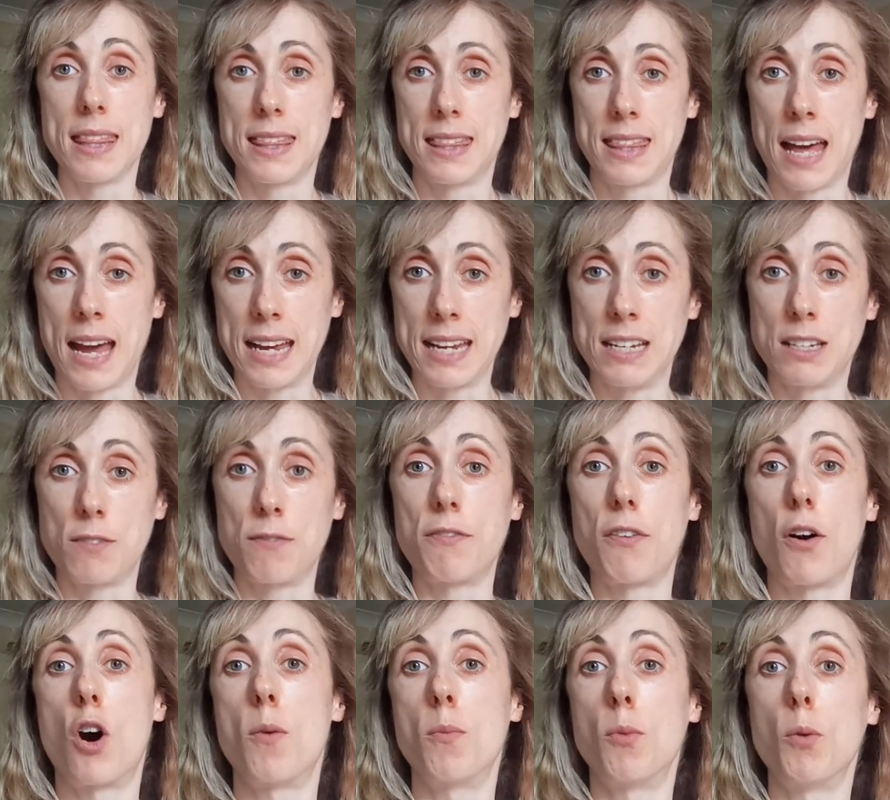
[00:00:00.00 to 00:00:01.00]
That is
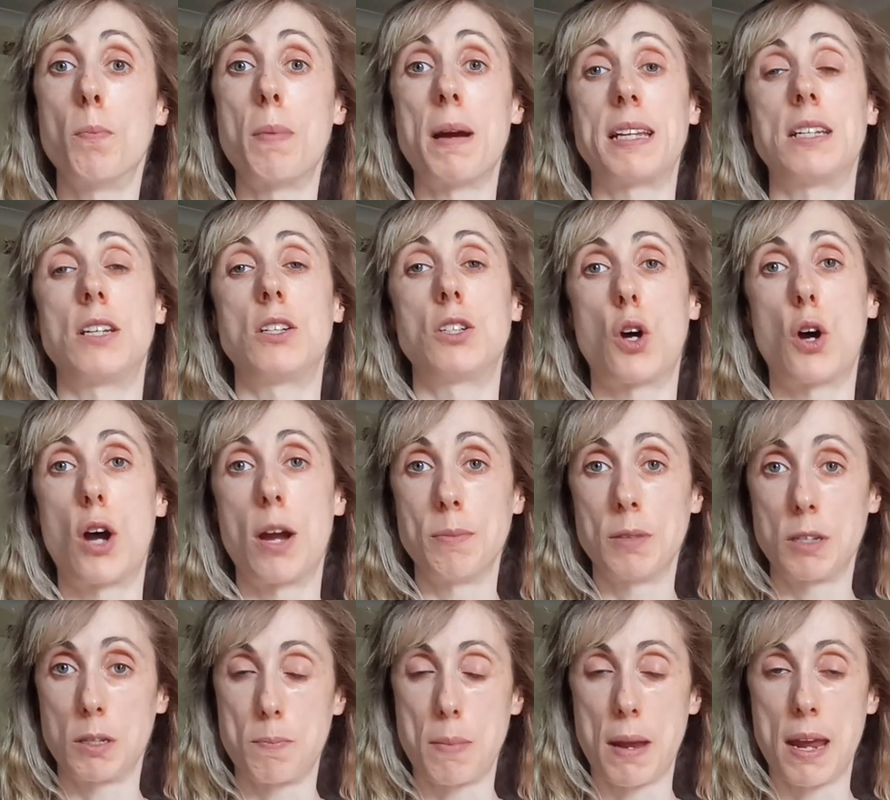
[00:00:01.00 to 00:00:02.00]
far more better time
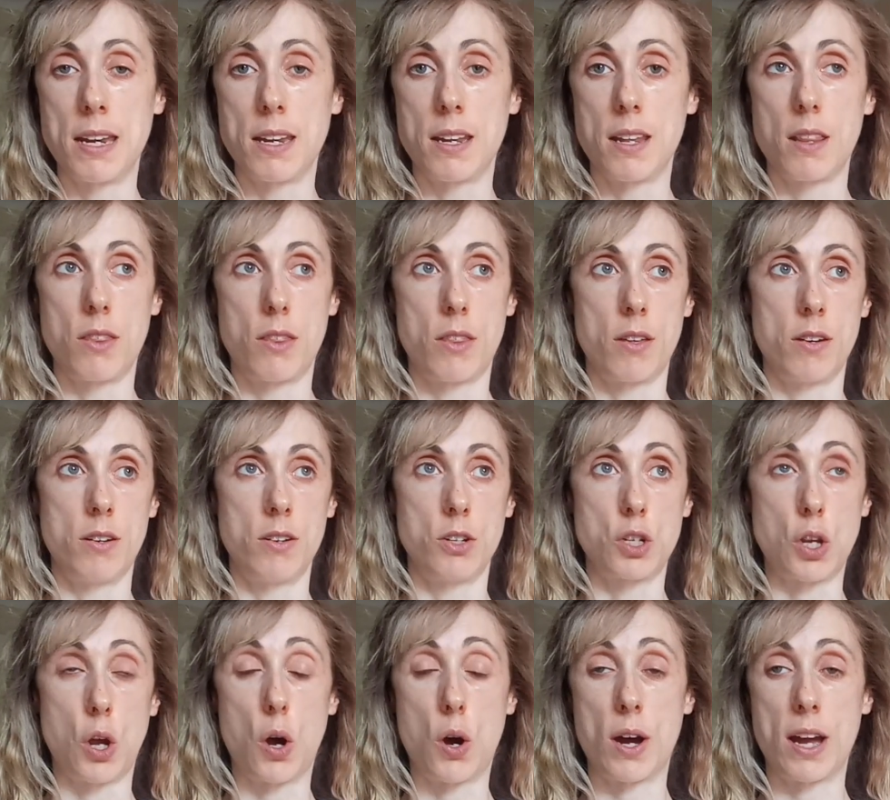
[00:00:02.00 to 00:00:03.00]
spent than
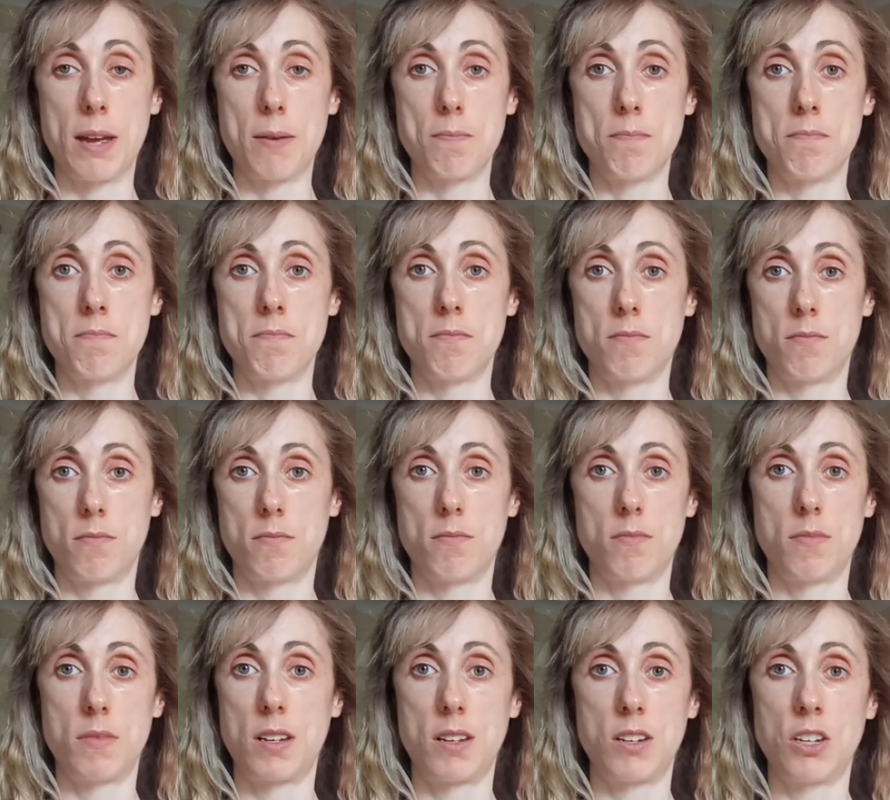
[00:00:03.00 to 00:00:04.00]
time,
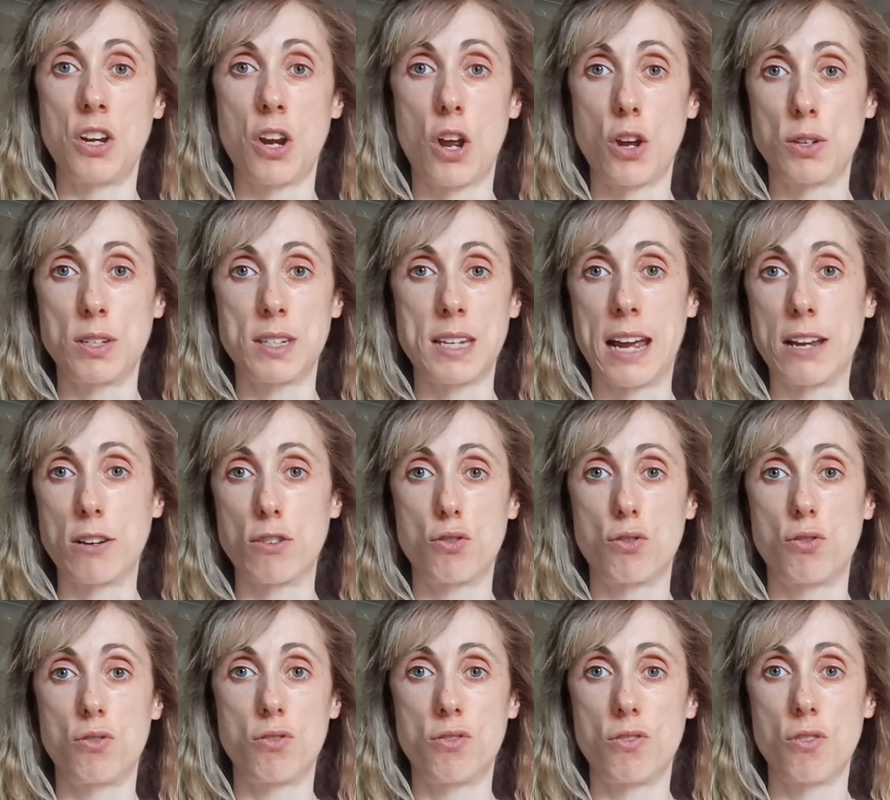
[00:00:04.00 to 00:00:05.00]
sat
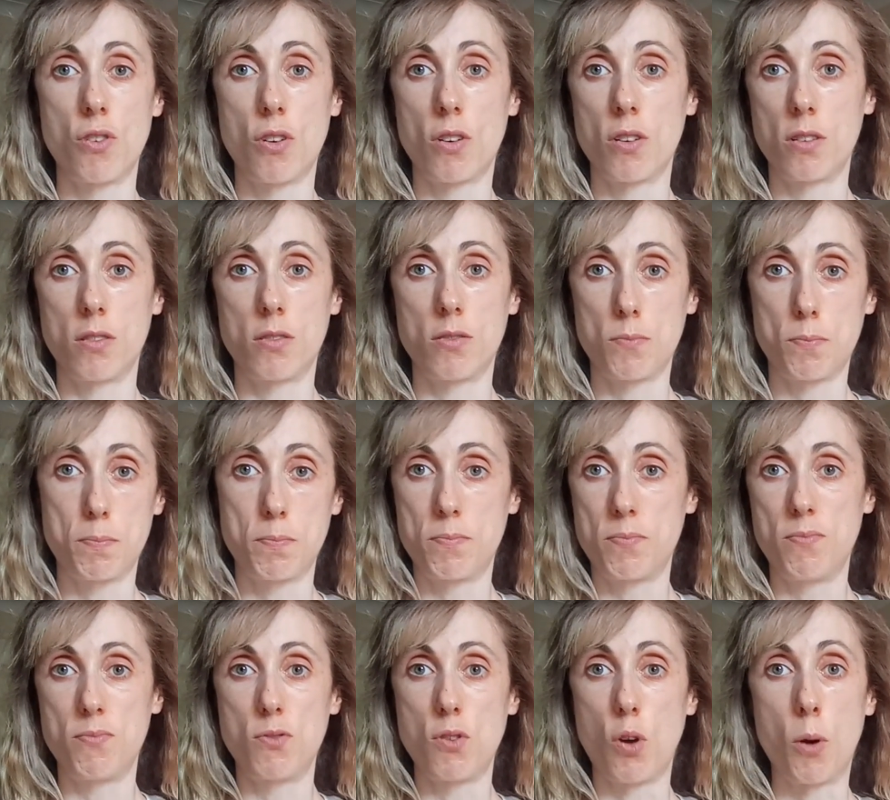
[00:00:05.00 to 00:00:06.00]

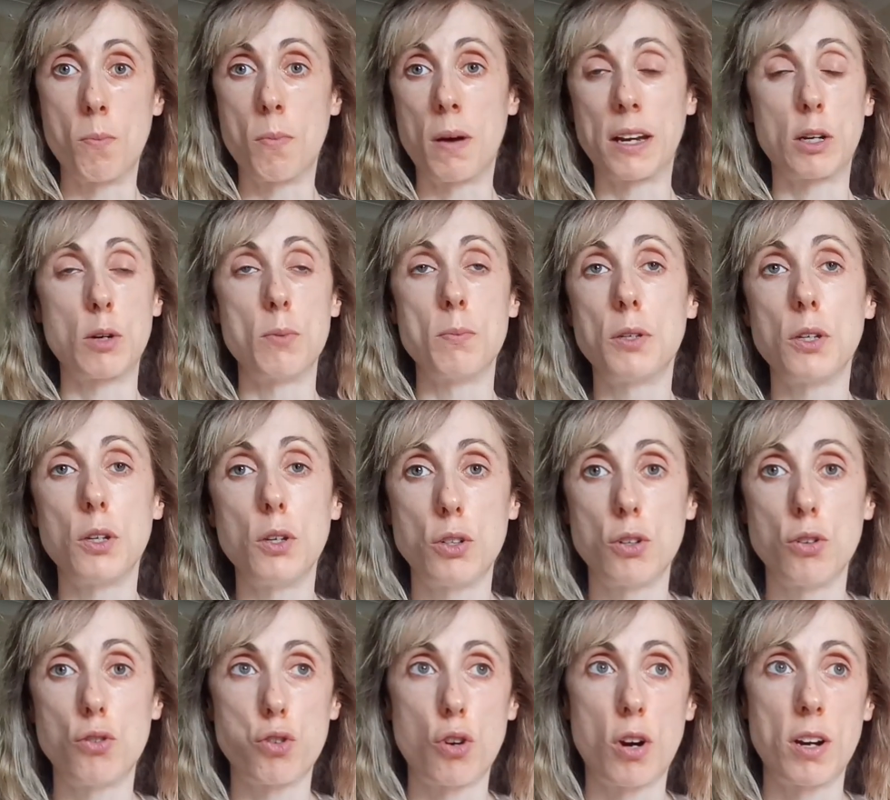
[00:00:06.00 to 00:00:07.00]
on my computer
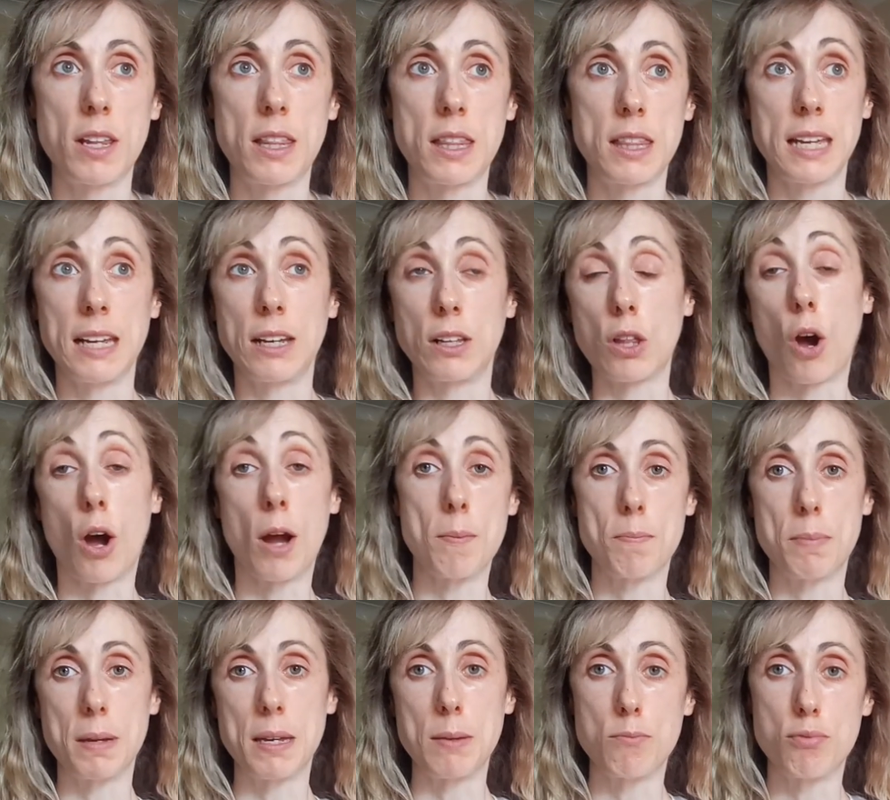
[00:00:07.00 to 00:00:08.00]
trying to think that I'm
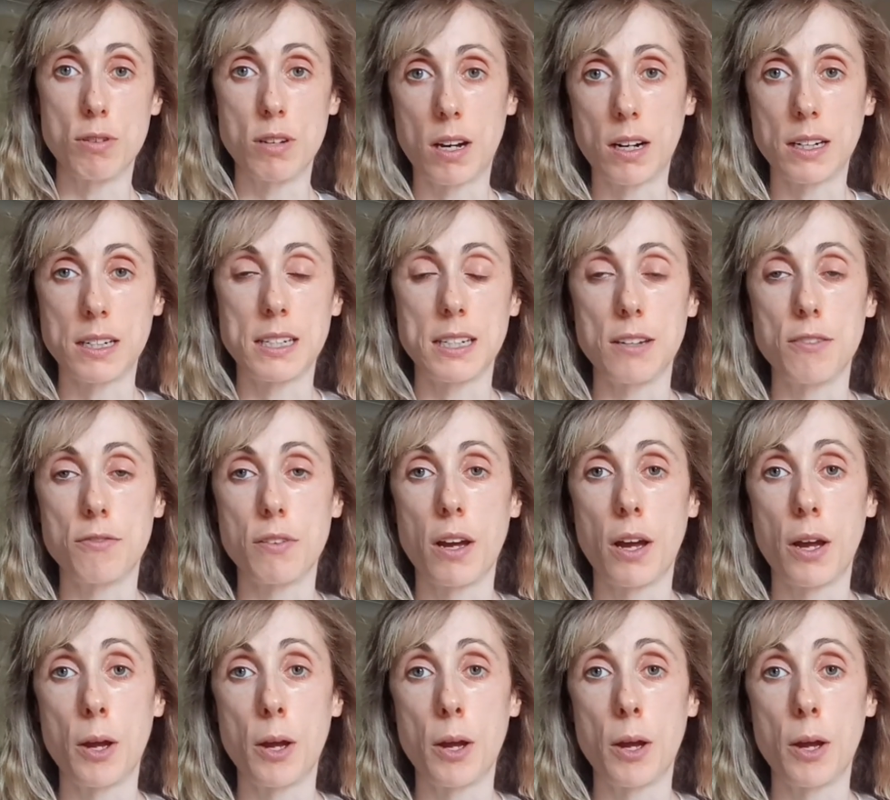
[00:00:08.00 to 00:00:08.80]
being productive.